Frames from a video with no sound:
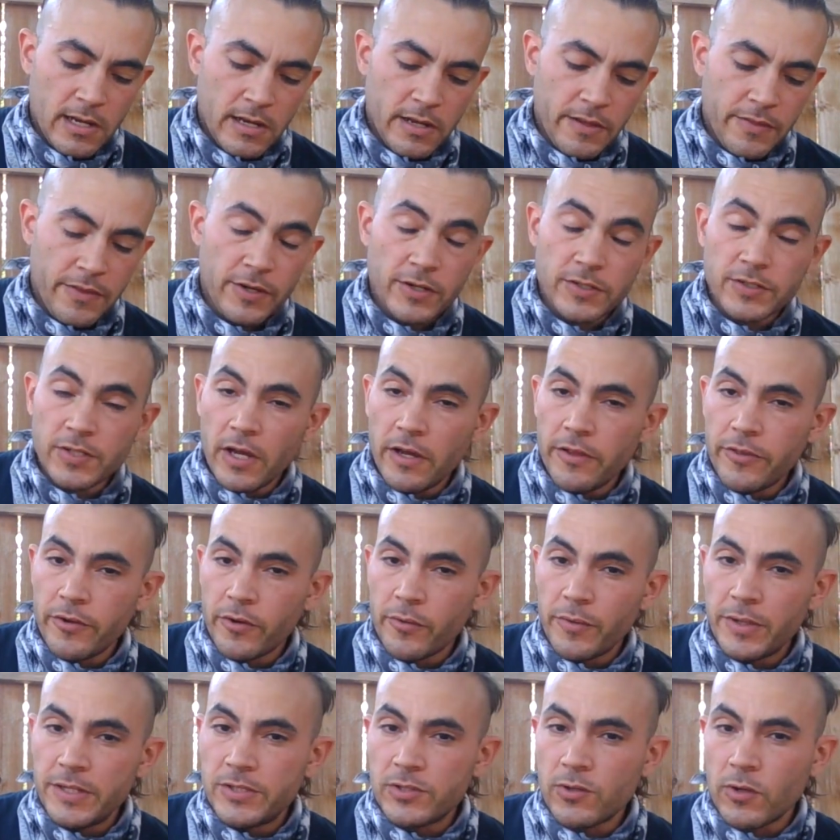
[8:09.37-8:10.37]
There's other
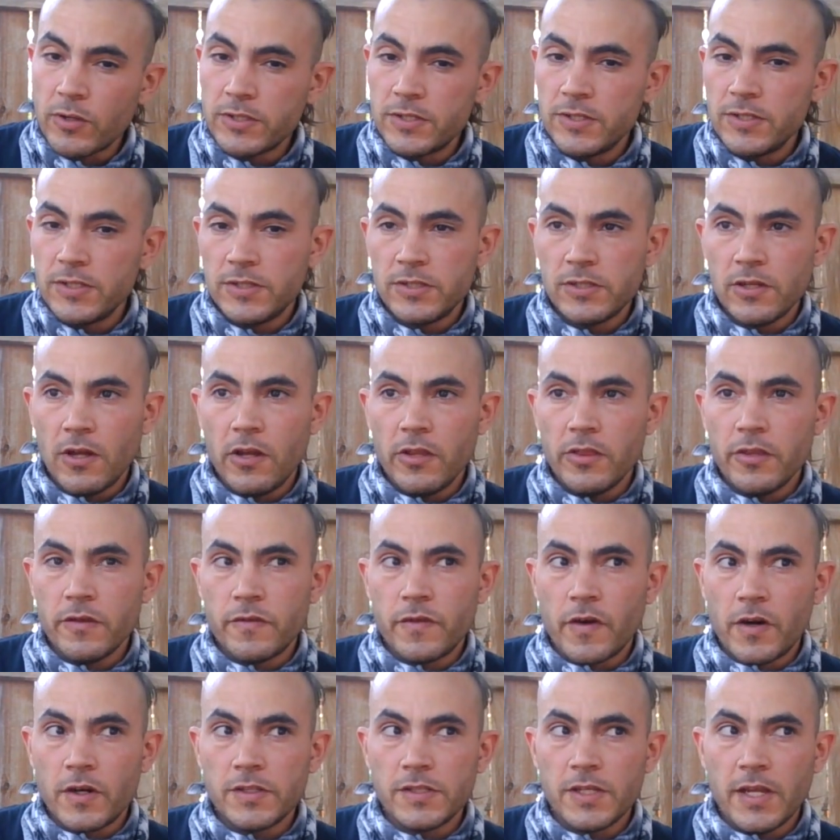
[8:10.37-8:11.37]
resources on the
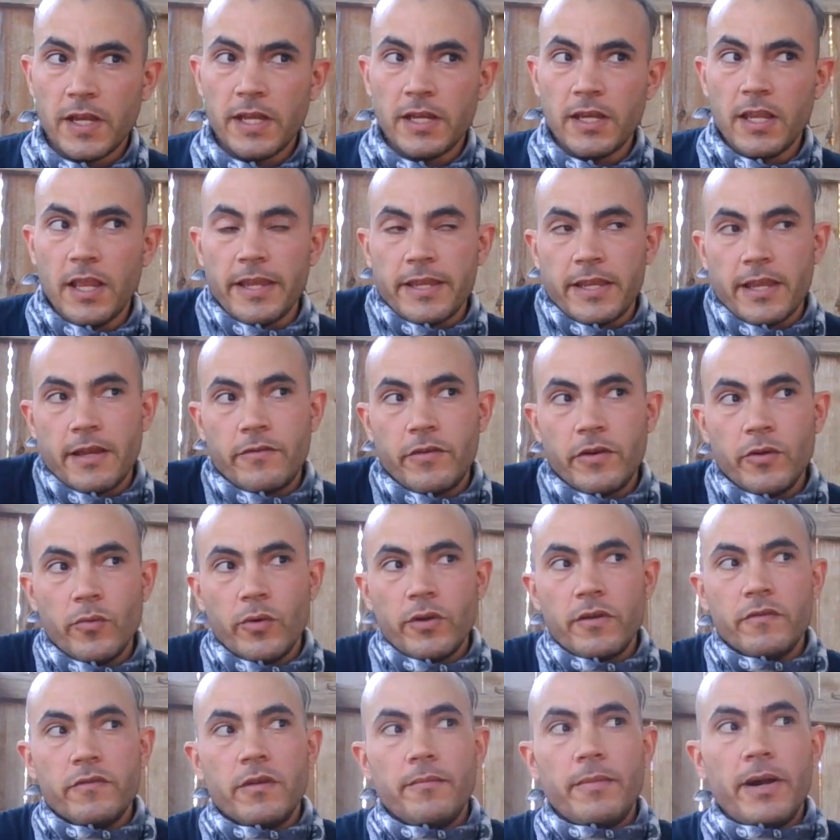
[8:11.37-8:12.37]
far side, like every one
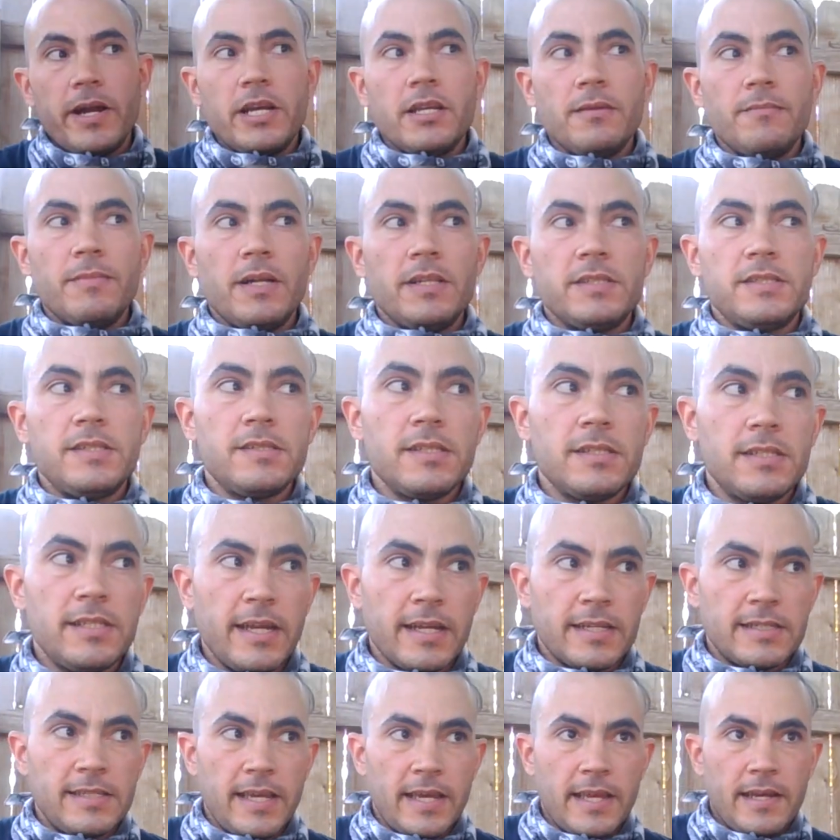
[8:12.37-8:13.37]
of the mining belts is a
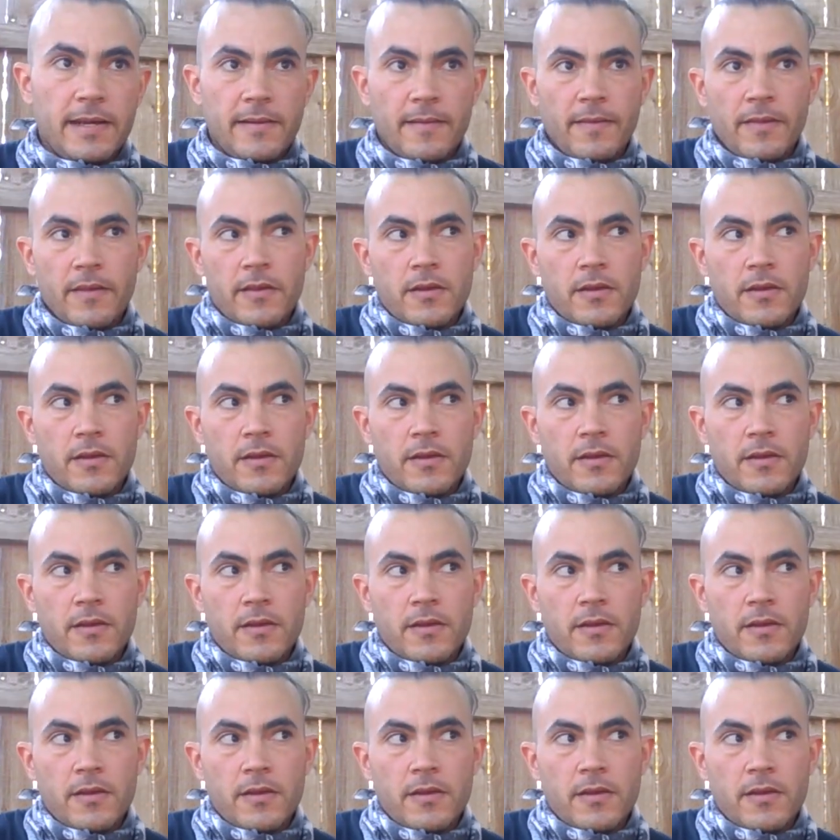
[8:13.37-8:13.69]
Tech 10,